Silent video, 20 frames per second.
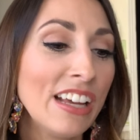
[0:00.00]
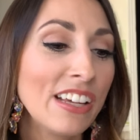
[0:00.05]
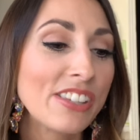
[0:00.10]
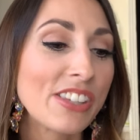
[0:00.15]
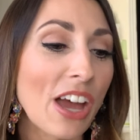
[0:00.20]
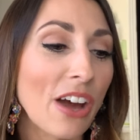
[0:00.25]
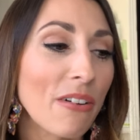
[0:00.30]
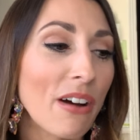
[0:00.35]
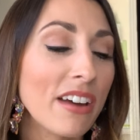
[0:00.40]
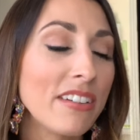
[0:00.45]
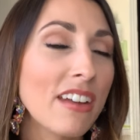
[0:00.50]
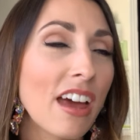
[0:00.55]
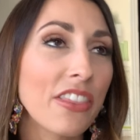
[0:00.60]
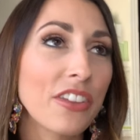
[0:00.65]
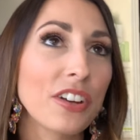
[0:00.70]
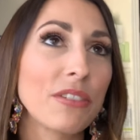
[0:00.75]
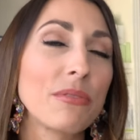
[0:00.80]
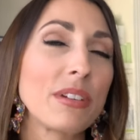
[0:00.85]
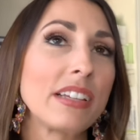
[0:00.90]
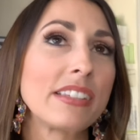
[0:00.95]
So
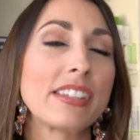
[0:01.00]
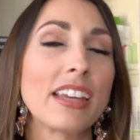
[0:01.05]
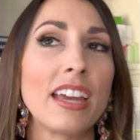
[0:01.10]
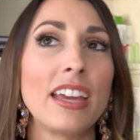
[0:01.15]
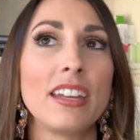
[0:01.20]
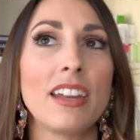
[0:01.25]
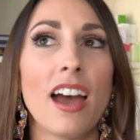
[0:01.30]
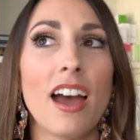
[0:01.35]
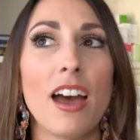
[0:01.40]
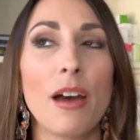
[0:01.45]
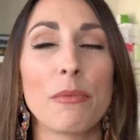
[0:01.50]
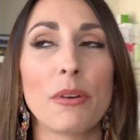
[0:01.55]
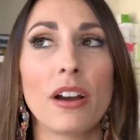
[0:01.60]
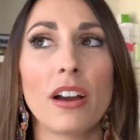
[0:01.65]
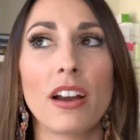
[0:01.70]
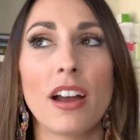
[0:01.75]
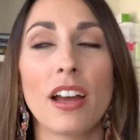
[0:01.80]
another reason, or